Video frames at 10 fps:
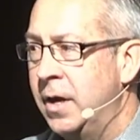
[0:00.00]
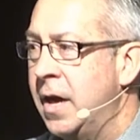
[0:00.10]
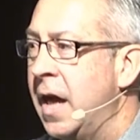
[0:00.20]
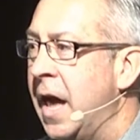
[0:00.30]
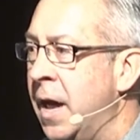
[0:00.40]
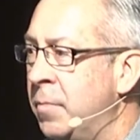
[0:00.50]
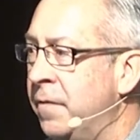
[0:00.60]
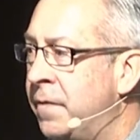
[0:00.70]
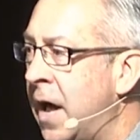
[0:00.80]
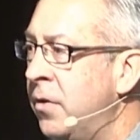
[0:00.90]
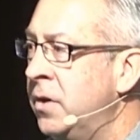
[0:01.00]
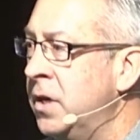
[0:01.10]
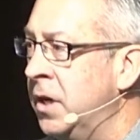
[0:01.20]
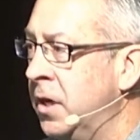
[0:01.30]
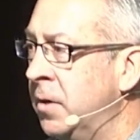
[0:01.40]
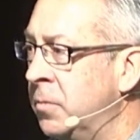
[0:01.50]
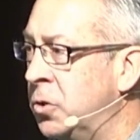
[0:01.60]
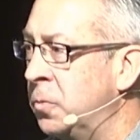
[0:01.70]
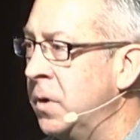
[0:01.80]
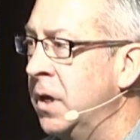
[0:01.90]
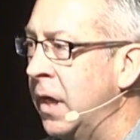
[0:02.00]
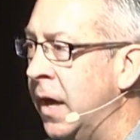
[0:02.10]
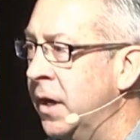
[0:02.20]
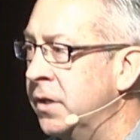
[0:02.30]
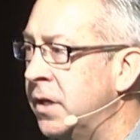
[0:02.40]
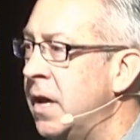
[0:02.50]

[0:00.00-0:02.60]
and be found in Him to realize